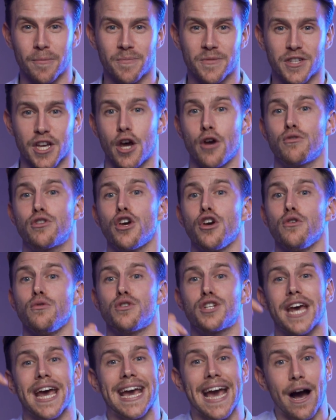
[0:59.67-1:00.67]
So do
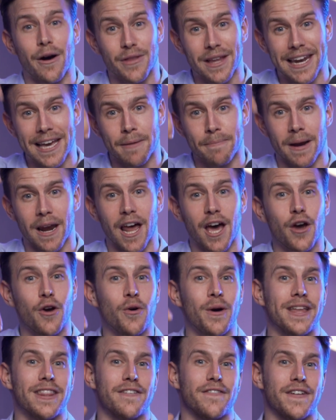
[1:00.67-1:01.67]
check out the link below
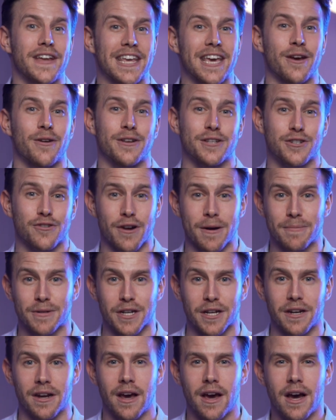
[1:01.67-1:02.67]
in the video
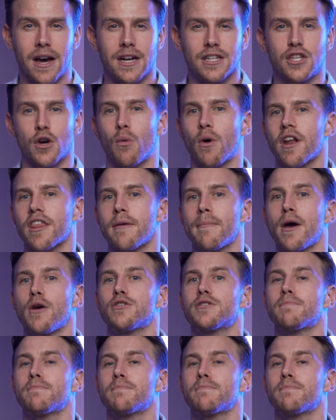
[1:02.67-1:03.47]
description to one of the most